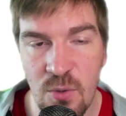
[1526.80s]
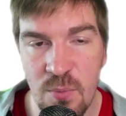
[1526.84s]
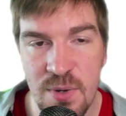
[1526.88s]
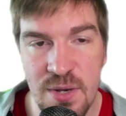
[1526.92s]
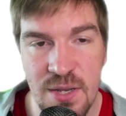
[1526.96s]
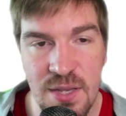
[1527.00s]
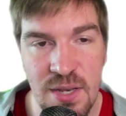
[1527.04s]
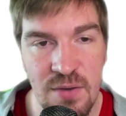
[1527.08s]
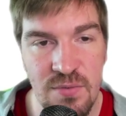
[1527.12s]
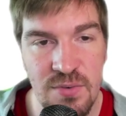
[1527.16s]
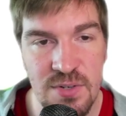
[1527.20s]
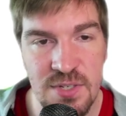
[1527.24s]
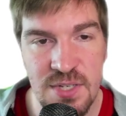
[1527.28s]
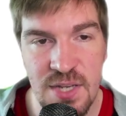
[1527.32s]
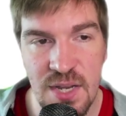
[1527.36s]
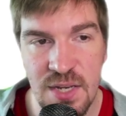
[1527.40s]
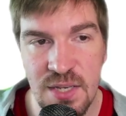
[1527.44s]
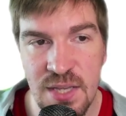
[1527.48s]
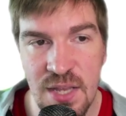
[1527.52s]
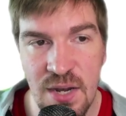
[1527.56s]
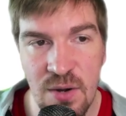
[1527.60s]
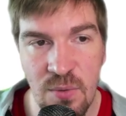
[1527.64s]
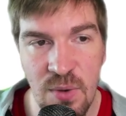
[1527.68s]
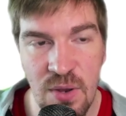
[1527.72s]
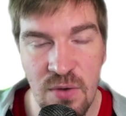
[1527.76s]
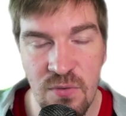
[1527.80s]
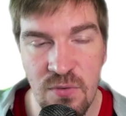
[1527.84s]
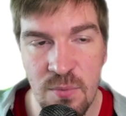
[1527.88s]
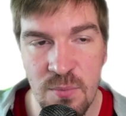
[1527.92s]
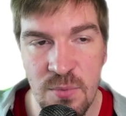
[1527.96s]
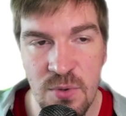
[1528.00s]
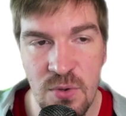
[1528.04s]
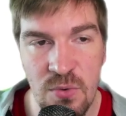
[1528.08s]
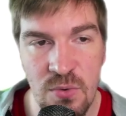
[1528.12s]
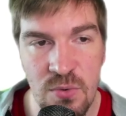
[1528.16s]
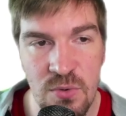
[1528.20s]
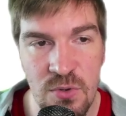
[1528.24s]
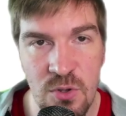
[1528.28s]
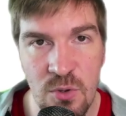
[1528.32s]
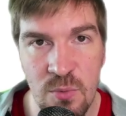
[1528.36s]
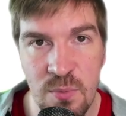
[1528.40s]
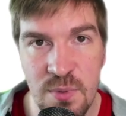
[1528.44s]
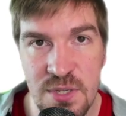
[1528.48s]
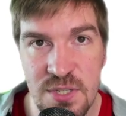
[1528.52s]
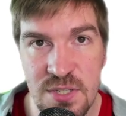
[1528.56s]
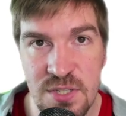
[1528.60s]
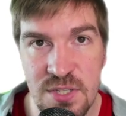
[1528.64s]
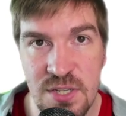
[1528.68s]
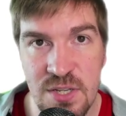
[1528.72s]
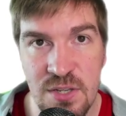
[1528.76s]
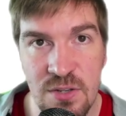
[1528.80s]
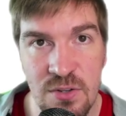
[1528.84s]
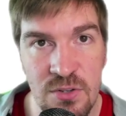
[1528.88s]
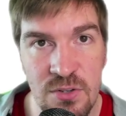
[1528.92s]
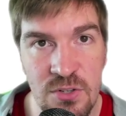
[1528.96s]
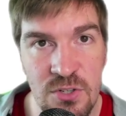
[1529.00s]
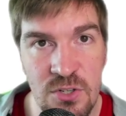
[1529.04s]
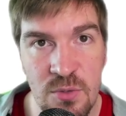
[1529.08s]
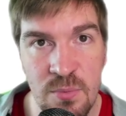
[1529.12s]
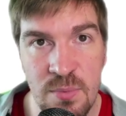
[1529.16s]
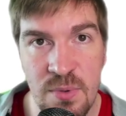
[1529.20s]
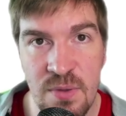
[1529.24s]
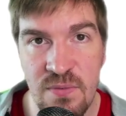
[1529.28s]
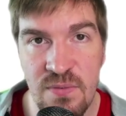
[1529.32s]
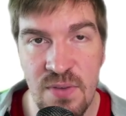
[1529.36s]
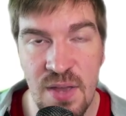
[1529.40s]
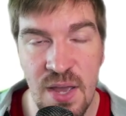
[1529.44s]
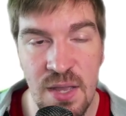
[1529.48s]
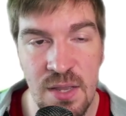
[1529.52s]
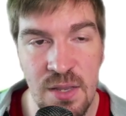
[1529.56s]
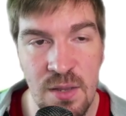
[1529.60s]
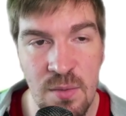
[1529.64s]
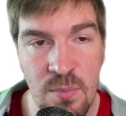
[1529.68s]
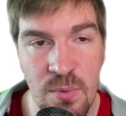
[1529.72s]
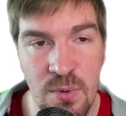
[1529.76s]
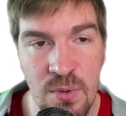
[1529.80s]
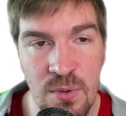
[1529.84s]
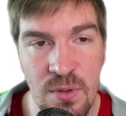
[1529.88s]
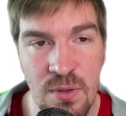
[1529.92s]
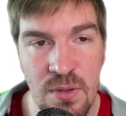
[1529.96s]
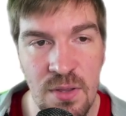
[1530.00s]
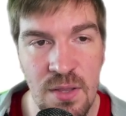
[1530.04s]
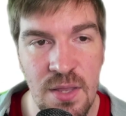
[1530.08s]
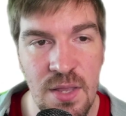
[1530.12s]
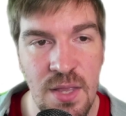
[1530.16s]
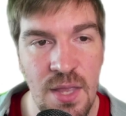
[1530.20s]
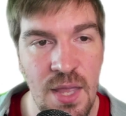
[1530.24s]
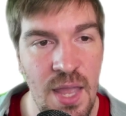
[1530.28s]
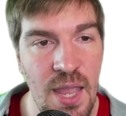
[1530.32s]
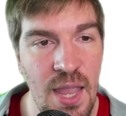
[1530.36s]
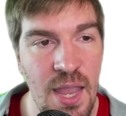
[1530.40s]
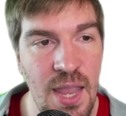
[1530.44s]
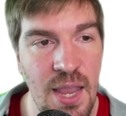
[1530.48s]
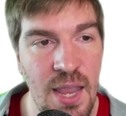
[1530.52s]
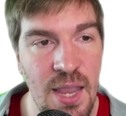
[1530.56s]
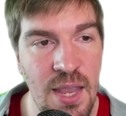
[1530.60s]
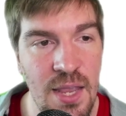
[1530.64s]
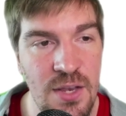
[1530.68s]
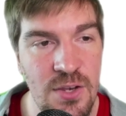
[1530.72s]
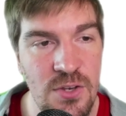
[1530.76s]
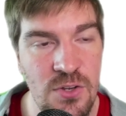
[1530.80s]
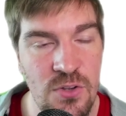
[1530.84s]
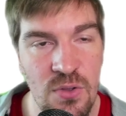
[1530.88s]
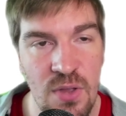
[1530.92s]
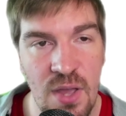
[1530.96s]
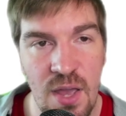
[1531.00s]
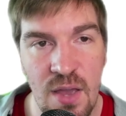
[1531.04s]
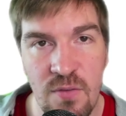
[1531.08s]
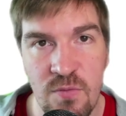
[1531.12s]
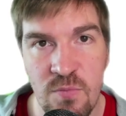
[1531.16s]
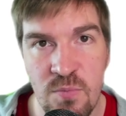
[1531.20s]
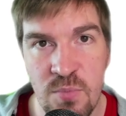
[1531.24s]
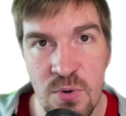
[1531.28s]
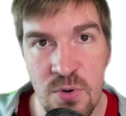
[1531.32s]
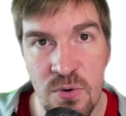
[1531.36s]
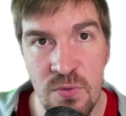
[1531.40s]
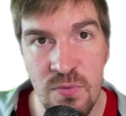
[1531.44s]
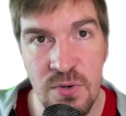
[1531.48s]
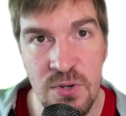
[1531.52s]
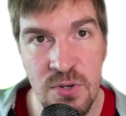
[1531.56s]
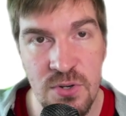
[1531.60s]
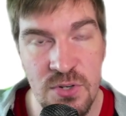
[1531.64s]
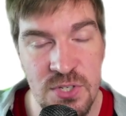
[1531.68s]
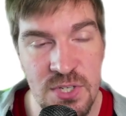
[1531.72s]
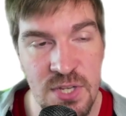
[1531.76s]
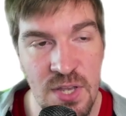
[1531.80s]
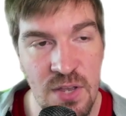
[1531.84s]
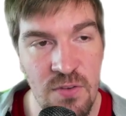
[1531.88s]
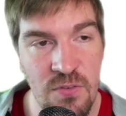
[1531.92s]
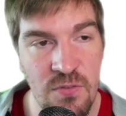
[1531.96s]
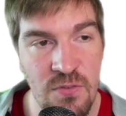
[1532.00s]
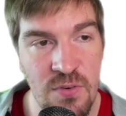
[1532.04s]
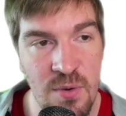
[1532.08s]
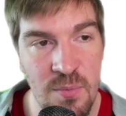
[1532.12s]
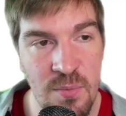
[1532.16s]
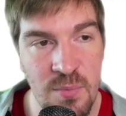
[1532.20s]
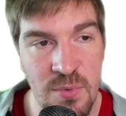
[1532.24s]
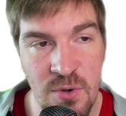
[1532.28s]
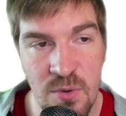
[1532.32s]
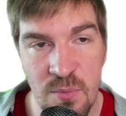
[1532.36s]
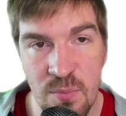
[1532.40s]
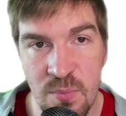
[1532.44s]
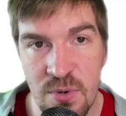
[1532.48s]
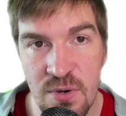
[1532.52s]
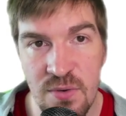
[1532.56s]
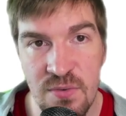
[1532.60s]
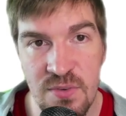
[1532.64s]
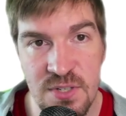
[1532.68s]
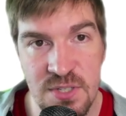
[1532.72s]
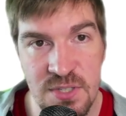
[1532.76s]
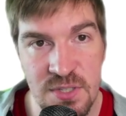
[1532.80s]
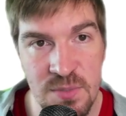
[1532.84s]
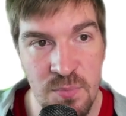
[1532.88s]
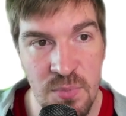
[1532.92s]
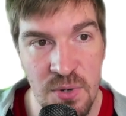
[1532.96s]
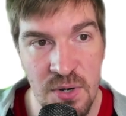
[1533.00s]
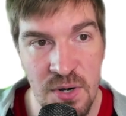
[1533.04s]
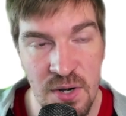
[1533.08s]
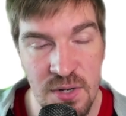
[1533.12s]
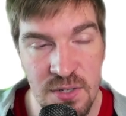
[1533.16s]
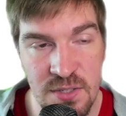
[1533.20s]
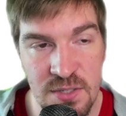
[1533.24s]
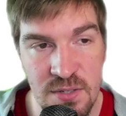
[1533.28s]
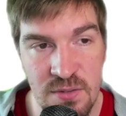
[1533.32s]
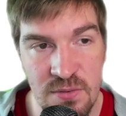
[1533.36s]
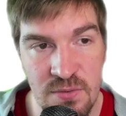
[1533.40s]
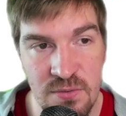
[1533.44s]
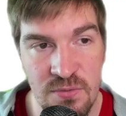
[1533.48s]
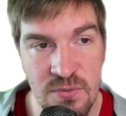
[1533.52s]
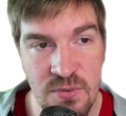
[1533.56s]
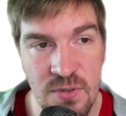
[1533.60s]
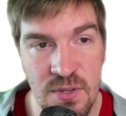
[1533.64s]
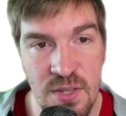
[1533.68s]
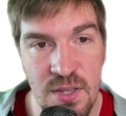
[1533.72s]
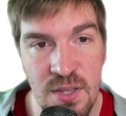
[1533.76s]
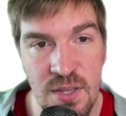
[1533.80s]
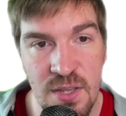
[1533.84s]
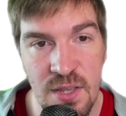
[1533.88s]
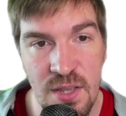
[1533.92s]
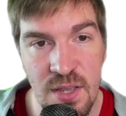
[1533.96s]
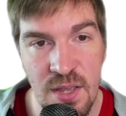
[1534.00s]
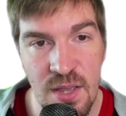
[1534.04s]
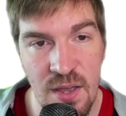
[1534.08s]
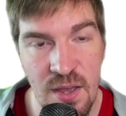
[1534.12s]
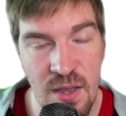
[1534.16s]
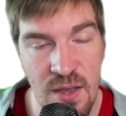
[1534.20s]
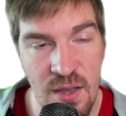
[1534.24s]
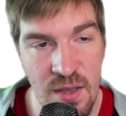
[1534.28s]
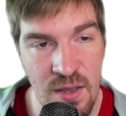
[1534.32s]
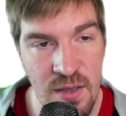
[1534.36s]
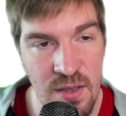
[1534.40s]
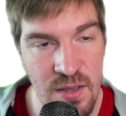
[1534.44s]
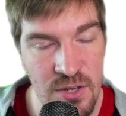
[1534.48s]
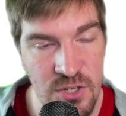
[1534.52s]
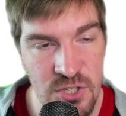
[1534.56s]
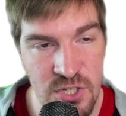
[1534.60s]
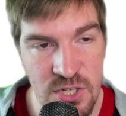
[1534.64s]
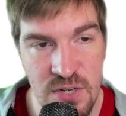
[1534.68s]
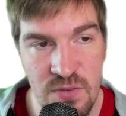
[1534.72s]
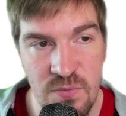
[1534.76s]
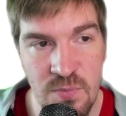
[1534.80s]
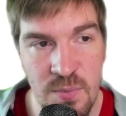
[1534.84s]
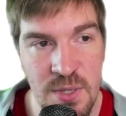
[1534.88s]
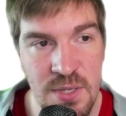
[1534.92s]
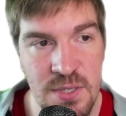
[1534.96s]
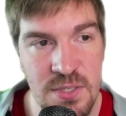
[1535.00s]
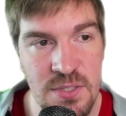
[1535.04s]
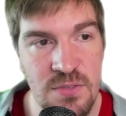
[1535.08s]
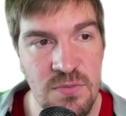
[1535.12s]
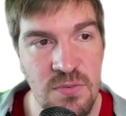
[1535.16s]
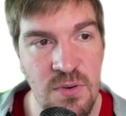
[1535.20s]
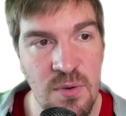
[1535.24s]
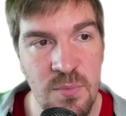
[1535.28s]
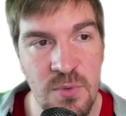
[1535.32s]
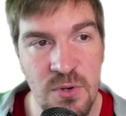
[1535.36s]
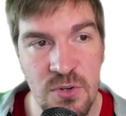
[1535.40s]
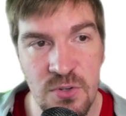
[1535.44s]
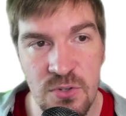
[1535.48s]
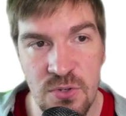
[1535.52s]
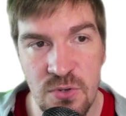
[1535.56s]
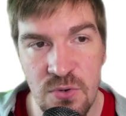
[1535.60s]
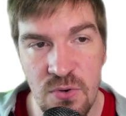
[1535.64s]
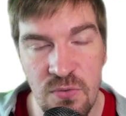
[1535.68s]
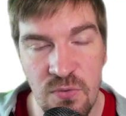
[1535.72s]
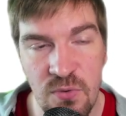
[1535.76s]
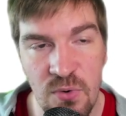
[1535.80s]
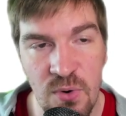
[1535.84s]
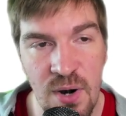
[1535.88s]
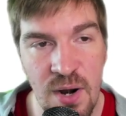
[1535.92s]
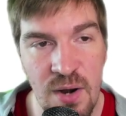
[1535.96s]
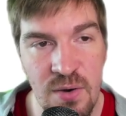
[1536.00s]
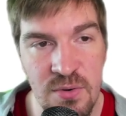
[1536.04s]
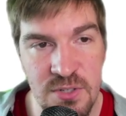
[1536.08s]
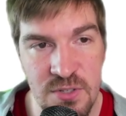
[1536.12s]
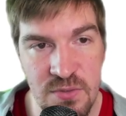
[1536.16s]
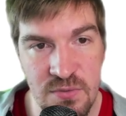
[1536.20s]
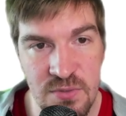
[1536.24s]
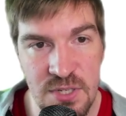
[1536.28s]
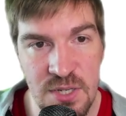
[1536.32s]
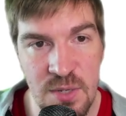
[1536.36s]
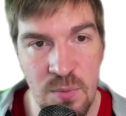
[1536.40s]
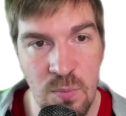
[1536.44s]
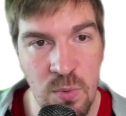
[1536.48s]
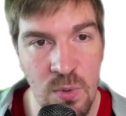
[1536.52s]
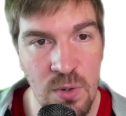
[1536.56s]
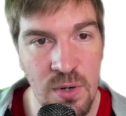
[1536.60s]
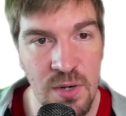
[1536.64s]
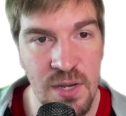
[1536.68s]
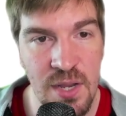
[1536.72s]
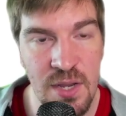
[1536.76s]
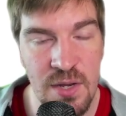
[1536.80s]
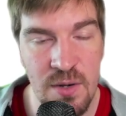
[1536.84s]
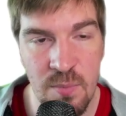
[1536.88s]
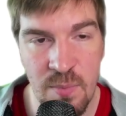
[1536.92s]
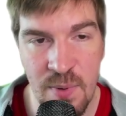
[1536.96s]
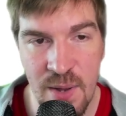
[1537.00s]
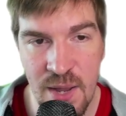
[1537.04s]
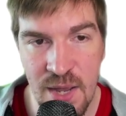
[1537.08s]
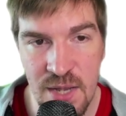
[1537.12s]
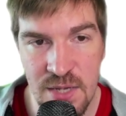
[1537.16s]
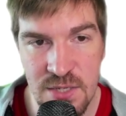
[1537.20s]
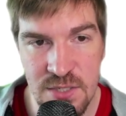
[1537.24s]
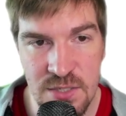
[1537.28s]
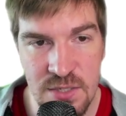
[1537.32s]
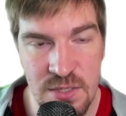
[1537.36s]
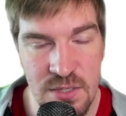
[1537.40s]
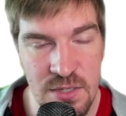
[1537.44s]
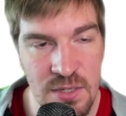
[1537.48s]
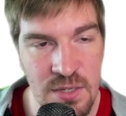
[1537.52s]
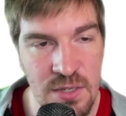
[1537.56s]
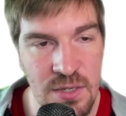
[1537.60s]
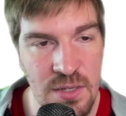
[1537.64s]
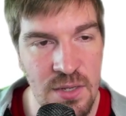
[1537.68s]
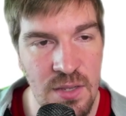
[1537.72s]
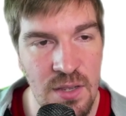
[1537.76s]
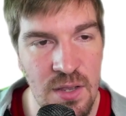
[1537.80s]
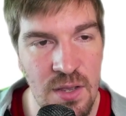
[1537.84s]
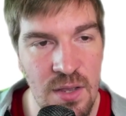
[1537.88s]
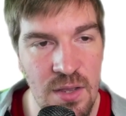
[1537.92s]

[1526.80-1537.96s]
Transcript: nobody can ever take that away from you. You'll be skilled, you'll be valuable, and you'll have proven yourself from your previous productive achievements, from your 2 to 4 hours of deep work at your past